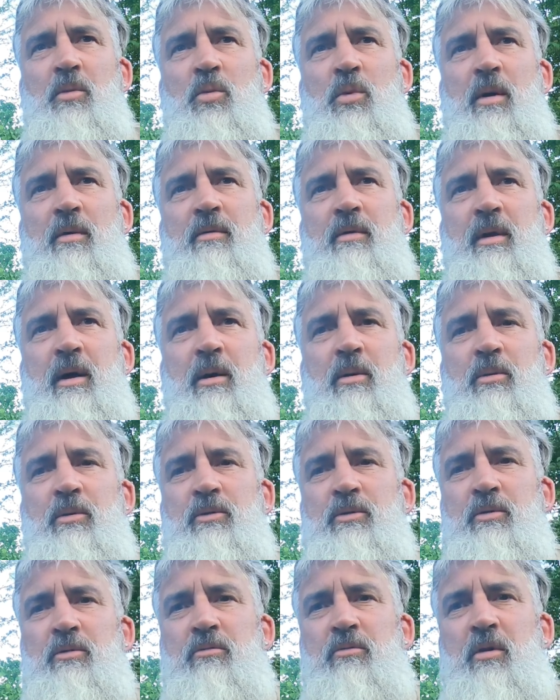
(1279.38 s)
whether that
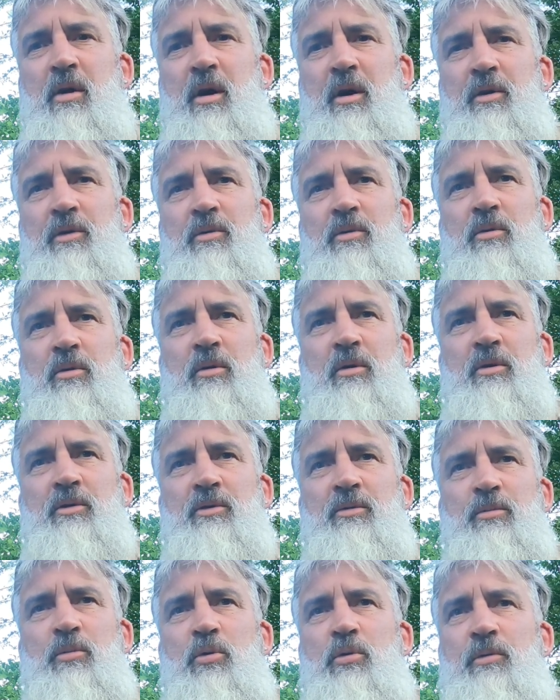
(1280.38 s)
was a rudd or a
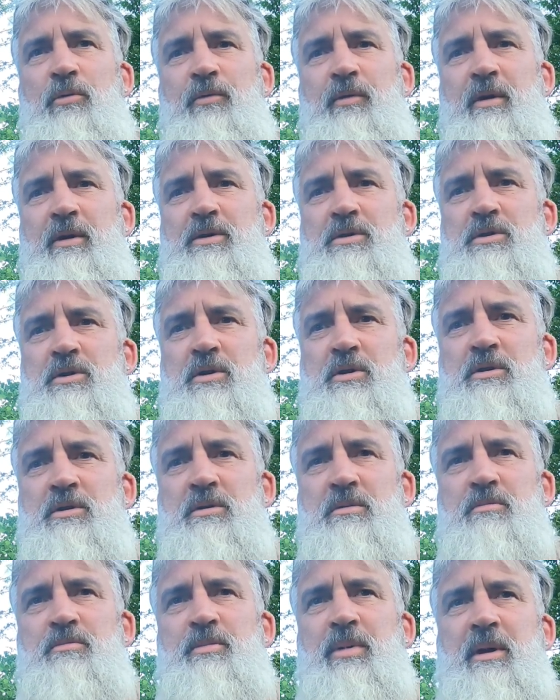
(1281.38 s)
small fish just
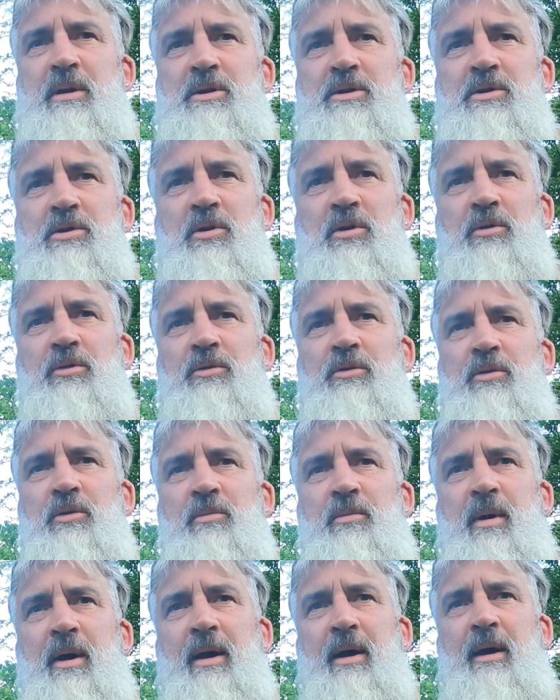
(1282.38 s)
pinching onto the
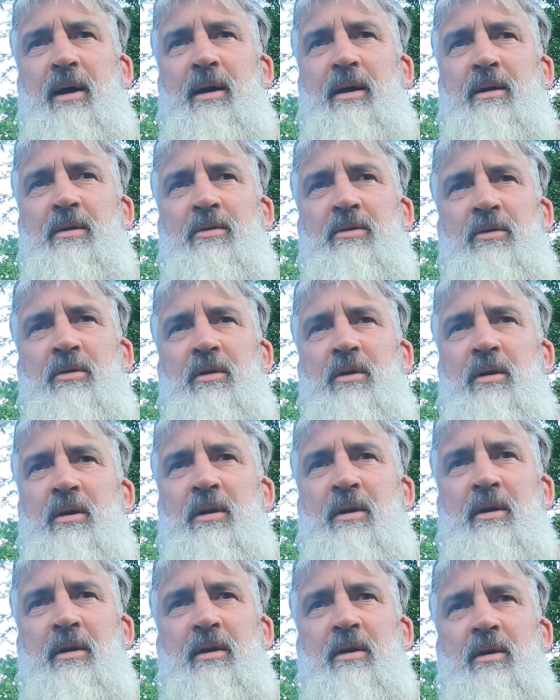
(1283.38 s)
maggots,
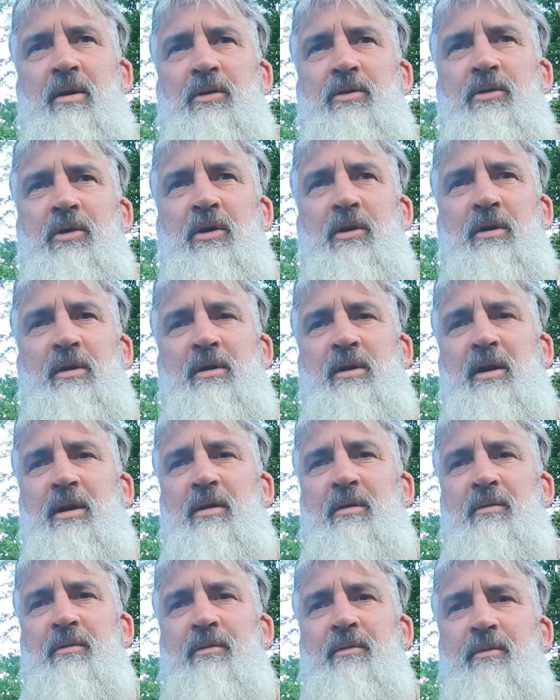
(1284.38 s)
I certainly
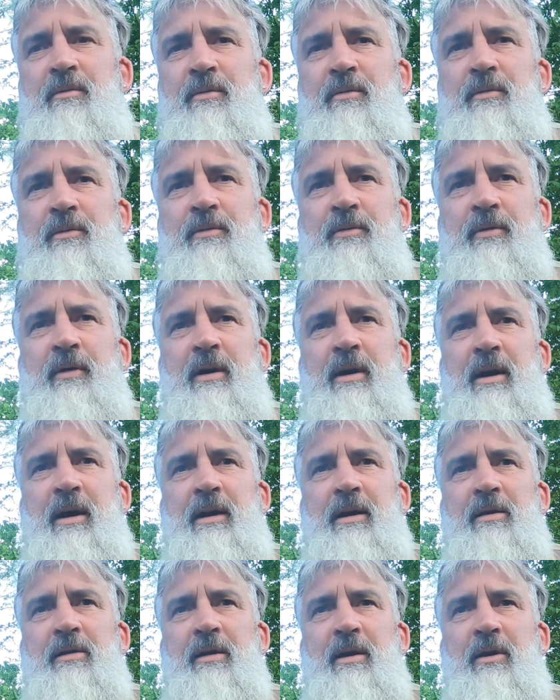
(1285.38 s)
didn't feel
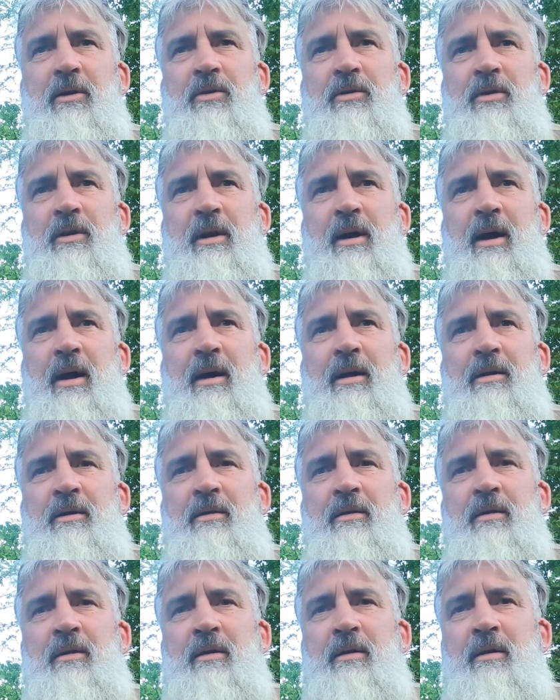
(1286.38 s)
anything on the
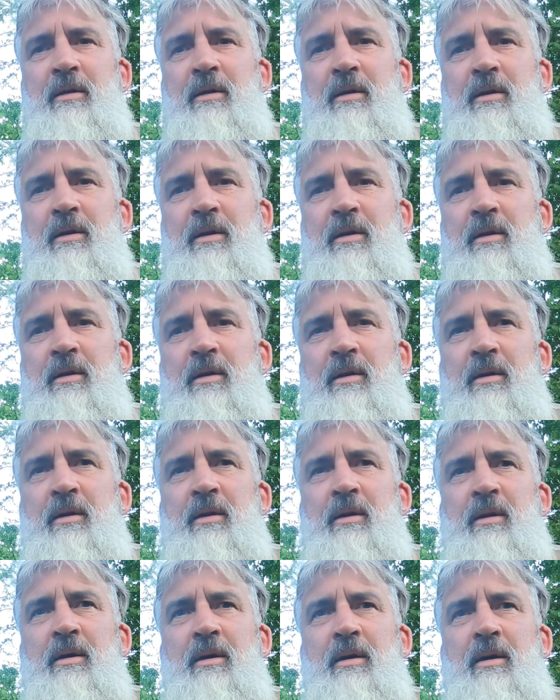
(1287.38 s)
end.
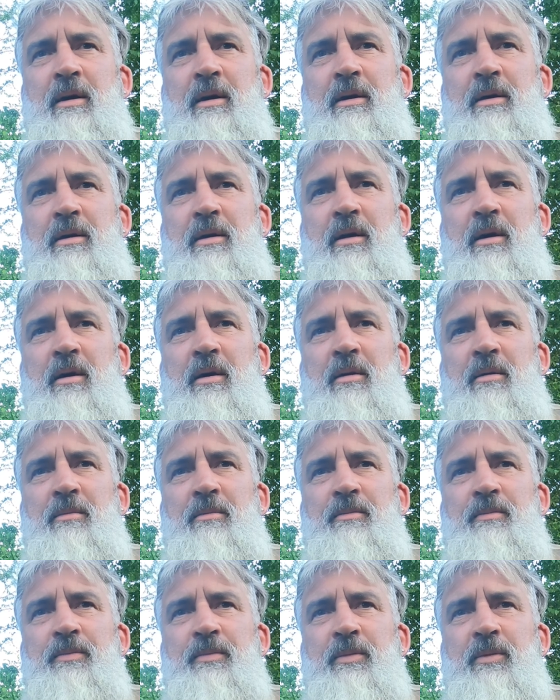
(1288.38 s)
And
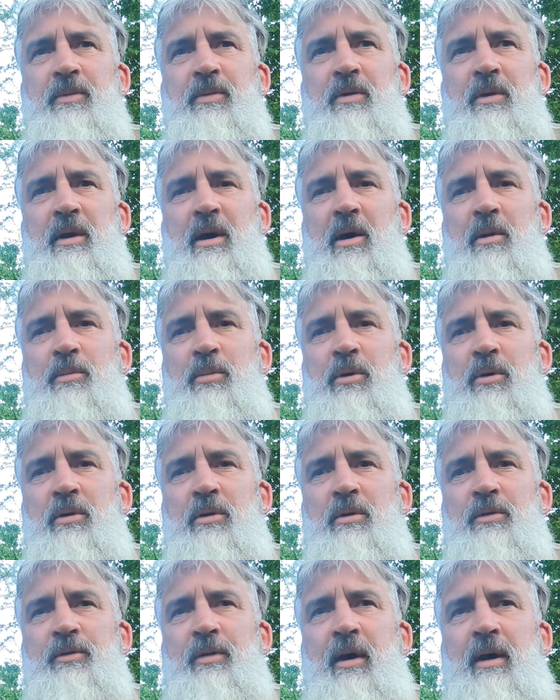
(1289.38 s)
yeah, I put
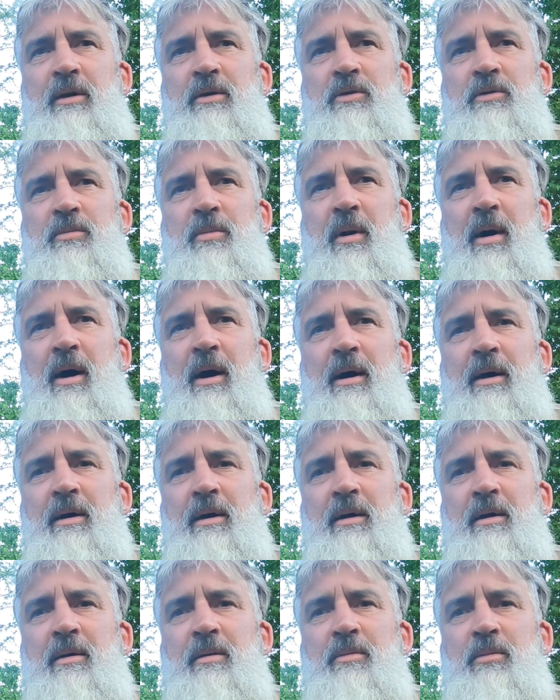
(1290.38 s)
the tench back,
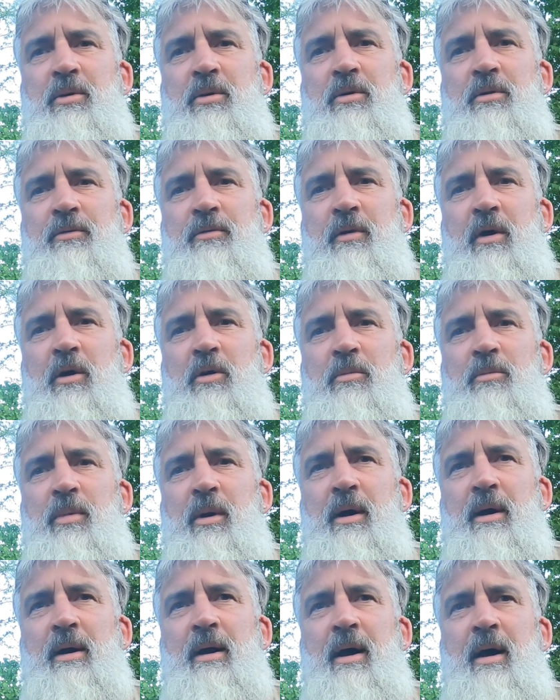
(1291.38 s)
put the float
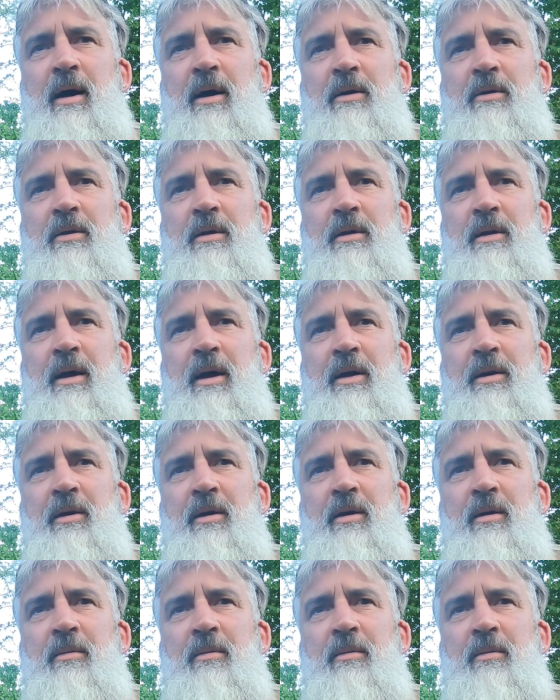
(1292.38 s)
back out, and had